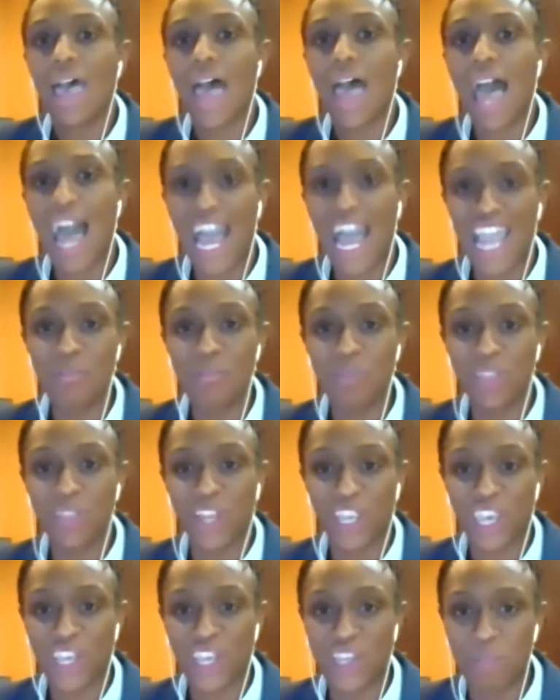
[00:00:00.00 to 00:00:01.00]
I am
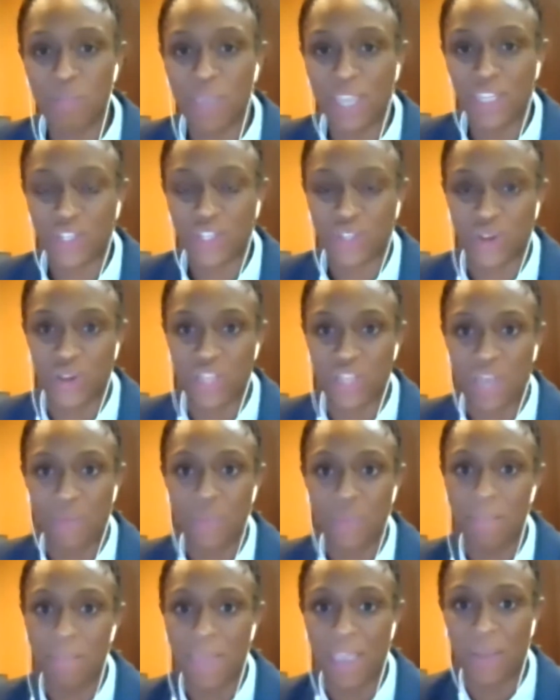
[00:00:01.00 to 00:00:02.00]
looking to make sure that
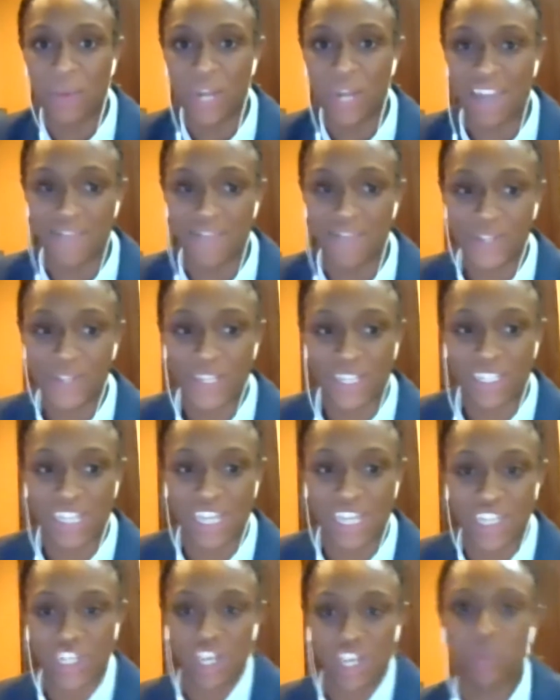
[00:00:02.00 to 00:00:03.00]
we make whatever
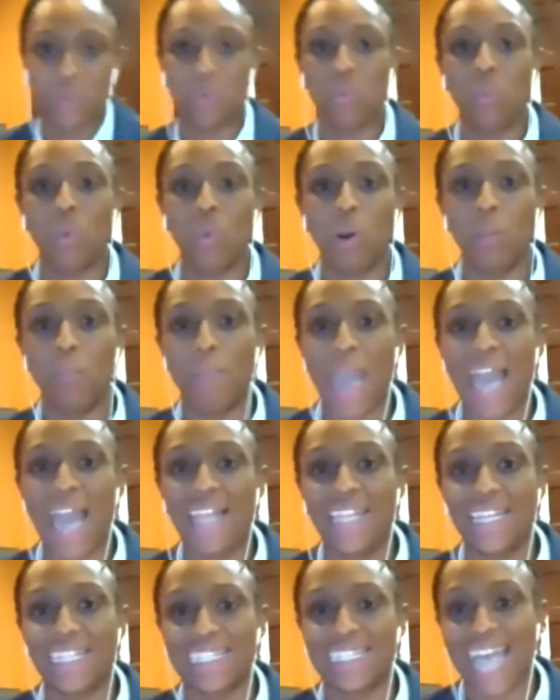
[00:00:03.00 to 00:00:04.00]
decision will
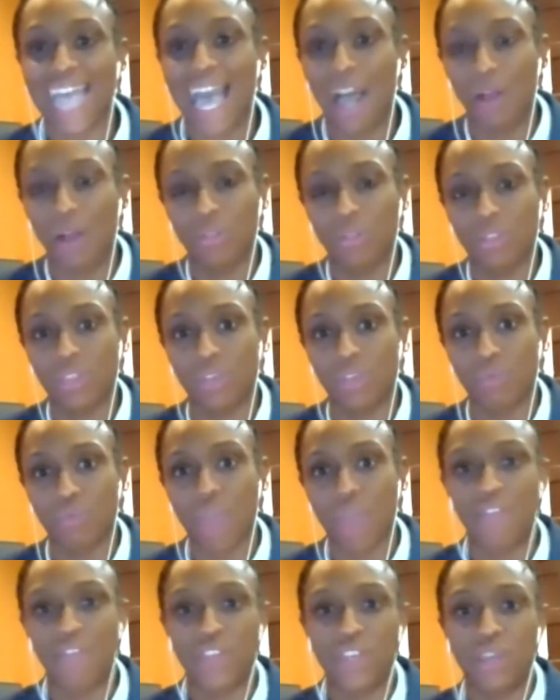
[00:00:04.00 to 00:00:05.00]
balance out the
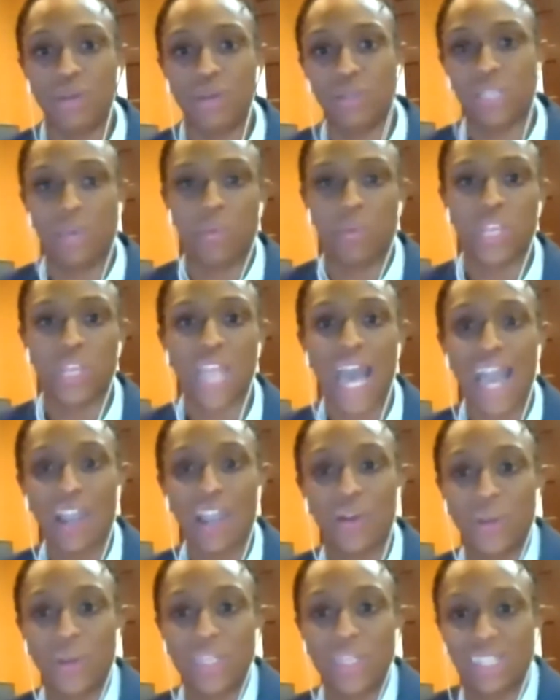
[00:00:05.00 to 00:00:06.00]
revenues that we're not
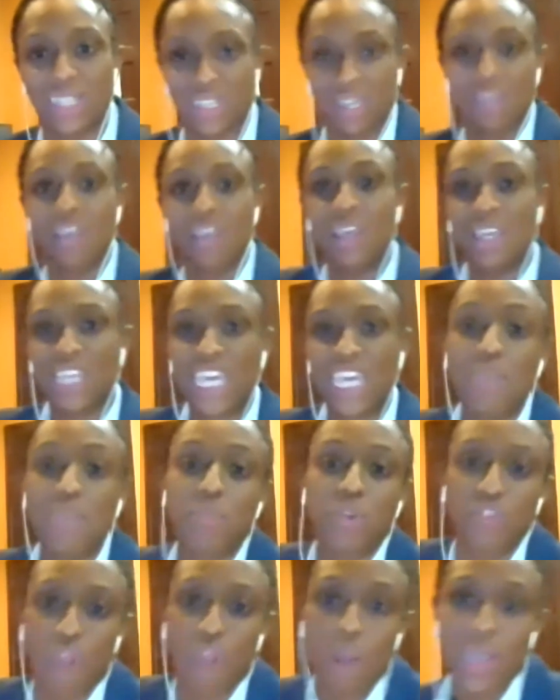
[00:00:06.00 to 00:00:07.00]
going to
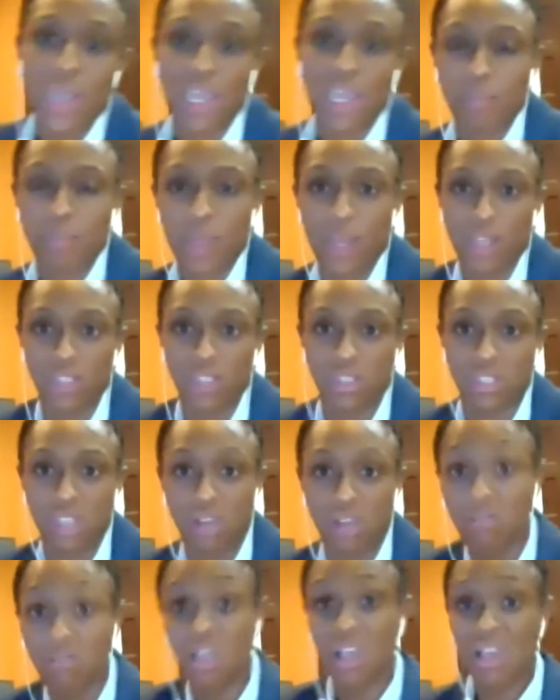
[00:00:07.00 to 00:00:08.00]
keep growing upon.
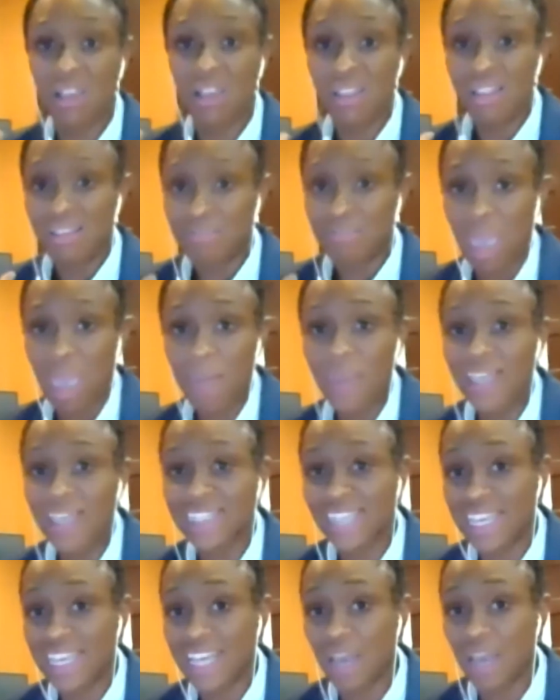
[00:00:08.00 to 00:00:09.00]
So maybe it's
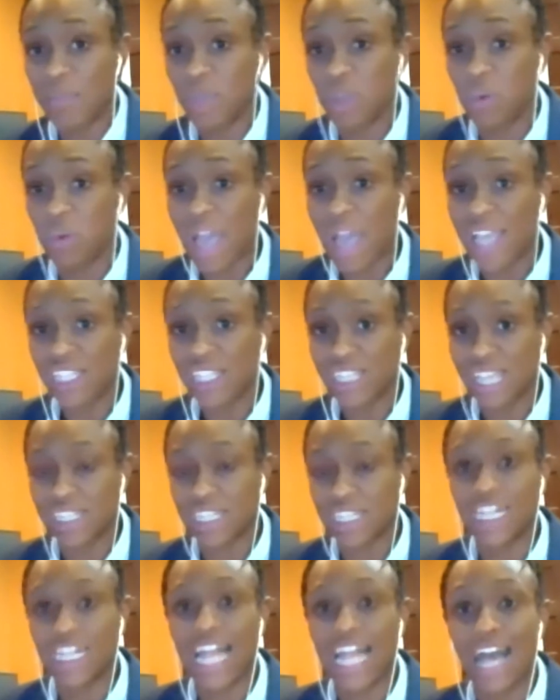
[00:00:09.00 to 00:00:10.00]
AWS as
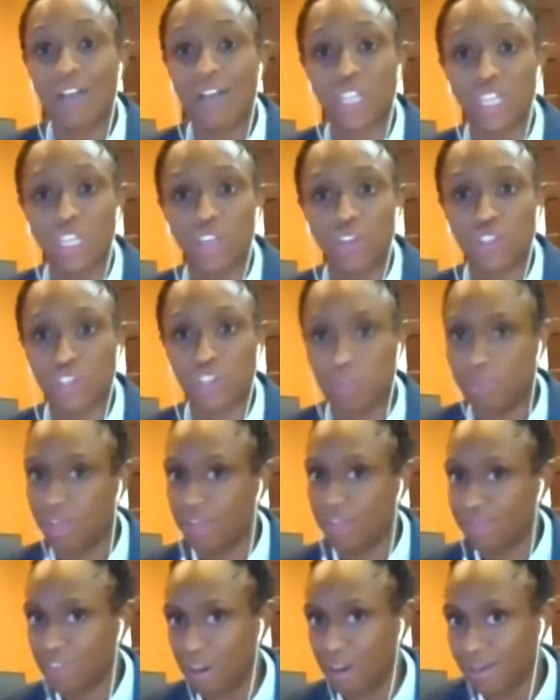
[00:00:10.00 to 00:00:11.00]
the cloud solution, but
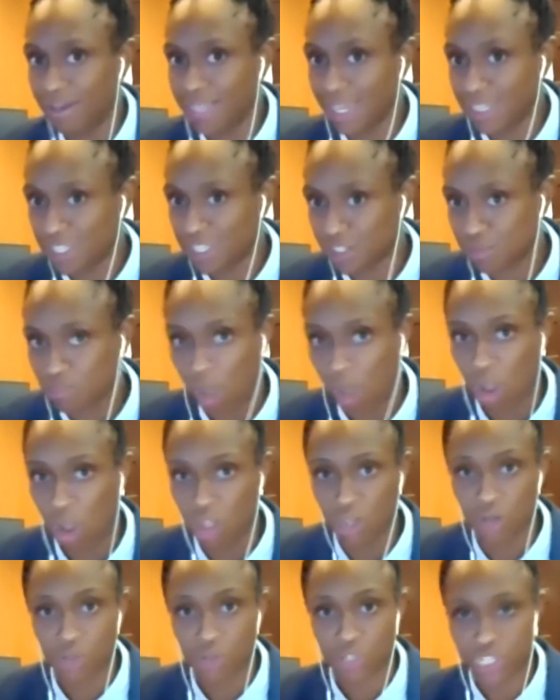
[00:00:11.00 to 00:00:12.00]
if there is a
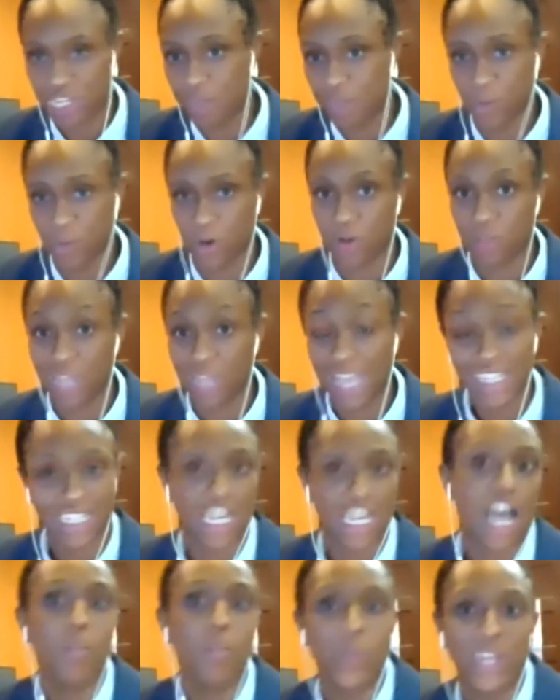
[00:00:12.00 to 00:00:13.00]
smaller, cheaper, less
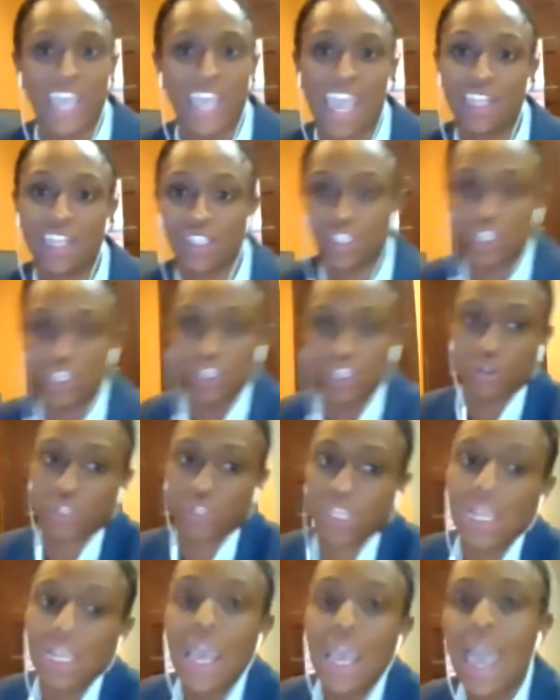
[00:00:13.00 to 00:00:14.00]
complicated
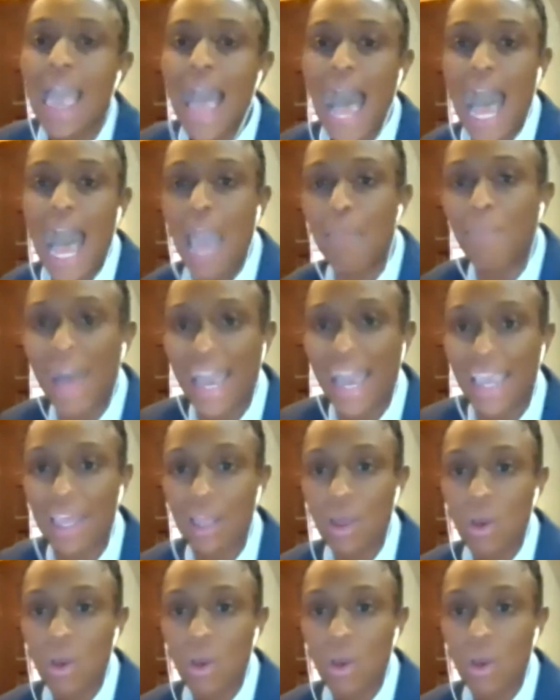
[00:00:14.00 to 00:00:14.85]
solution, I might